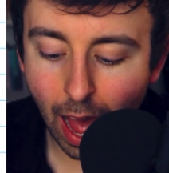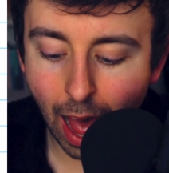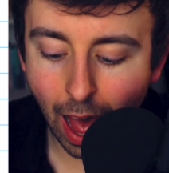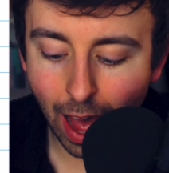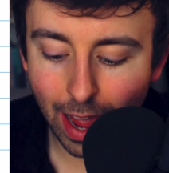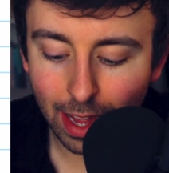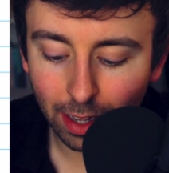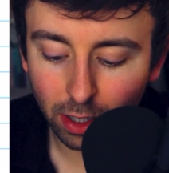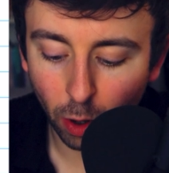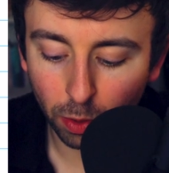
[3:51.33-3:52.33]
I
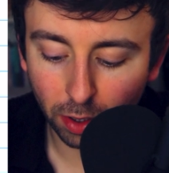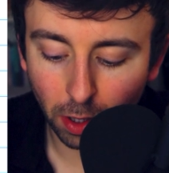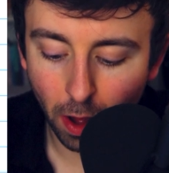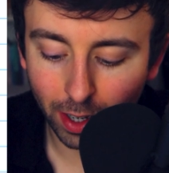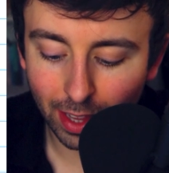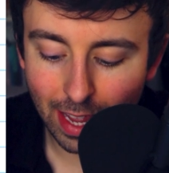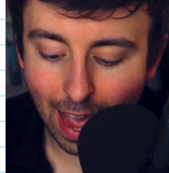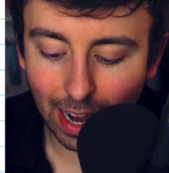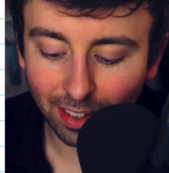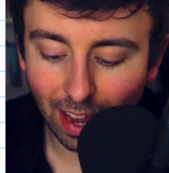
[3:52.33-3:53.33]
goes along the
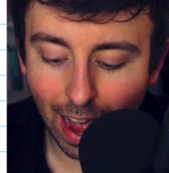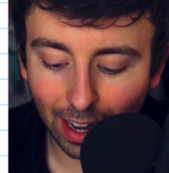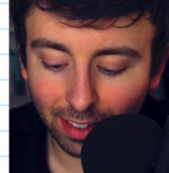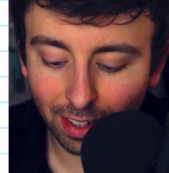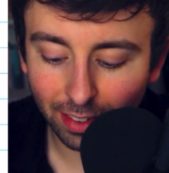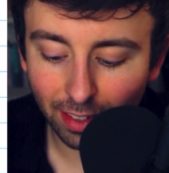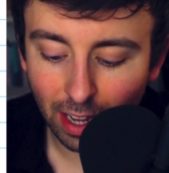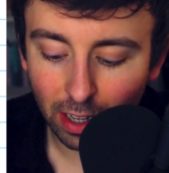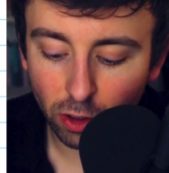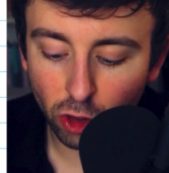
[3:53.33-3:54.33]
x-axis,
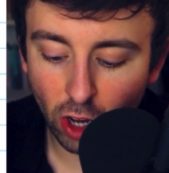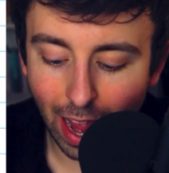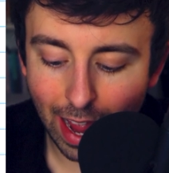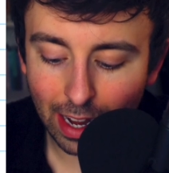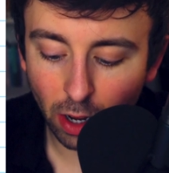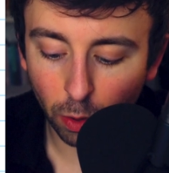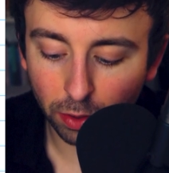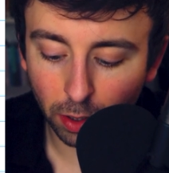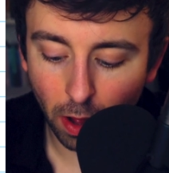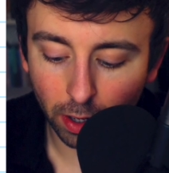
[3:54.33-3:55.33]
j goes
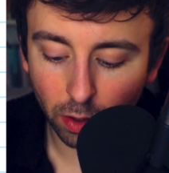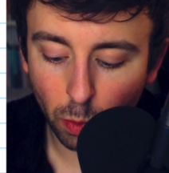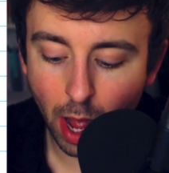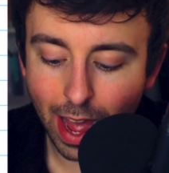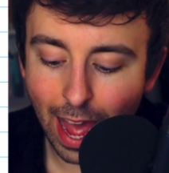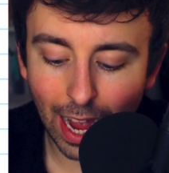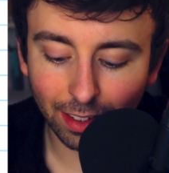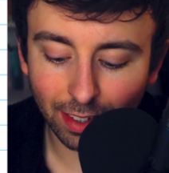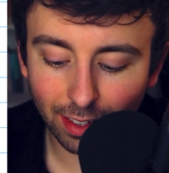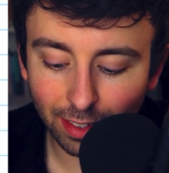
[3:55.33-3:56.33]
along the
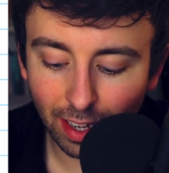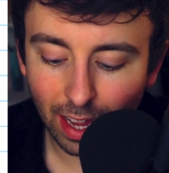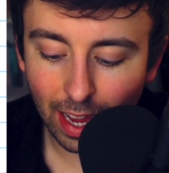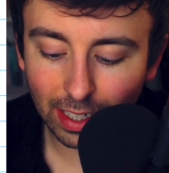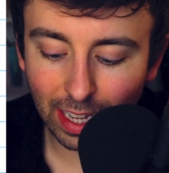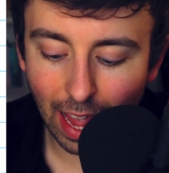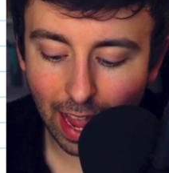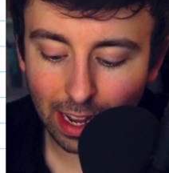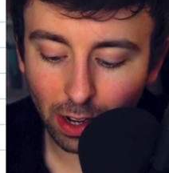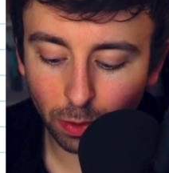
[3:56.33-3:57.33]
y-axis, and
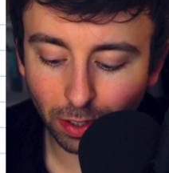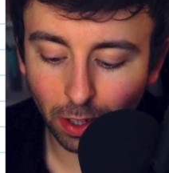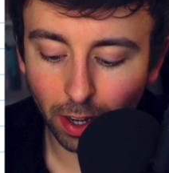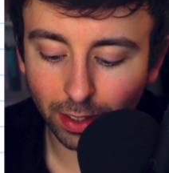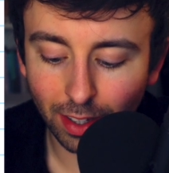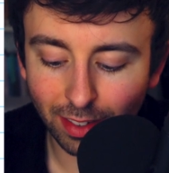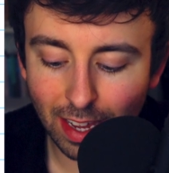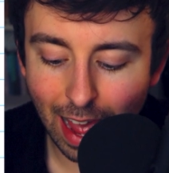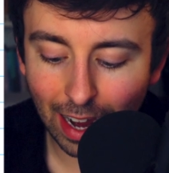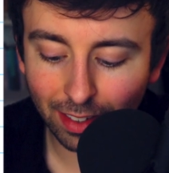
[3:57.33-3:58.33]
k goes along the
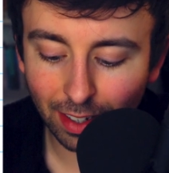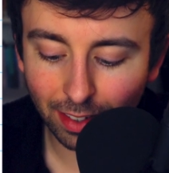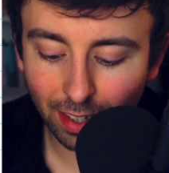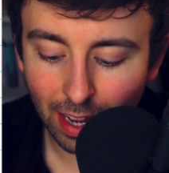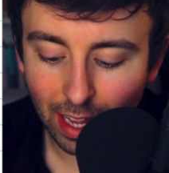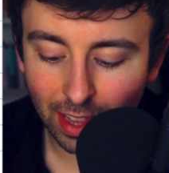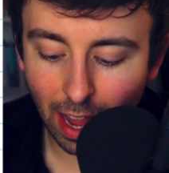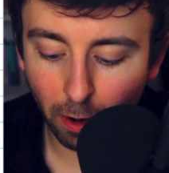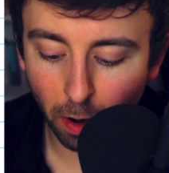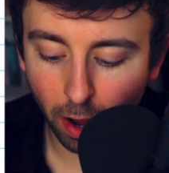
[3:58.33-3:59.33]
z-axis.
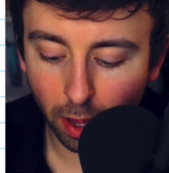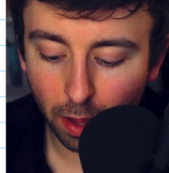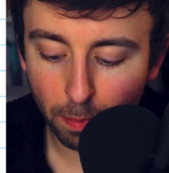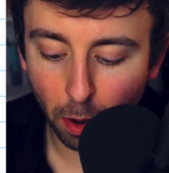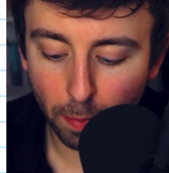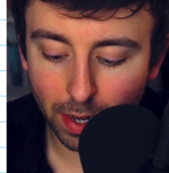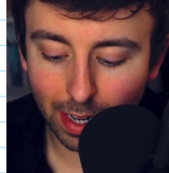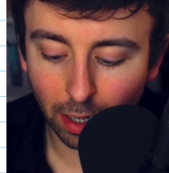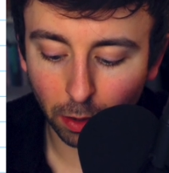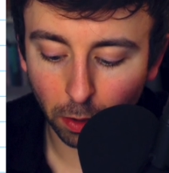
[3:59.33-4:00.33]
They are all
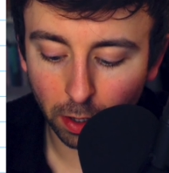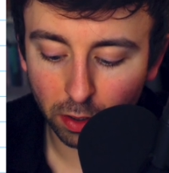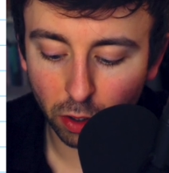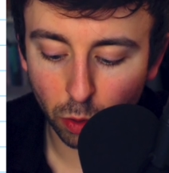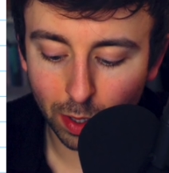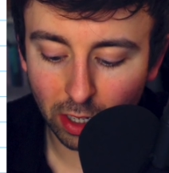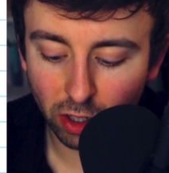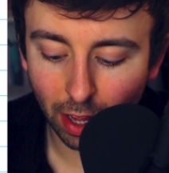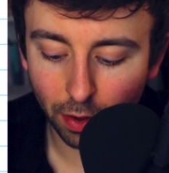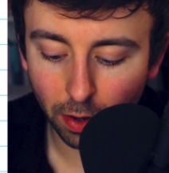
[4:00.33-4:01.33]
perpendicular to each
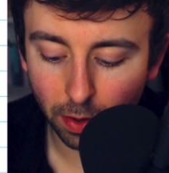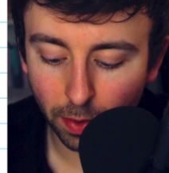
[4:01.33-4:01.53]
other.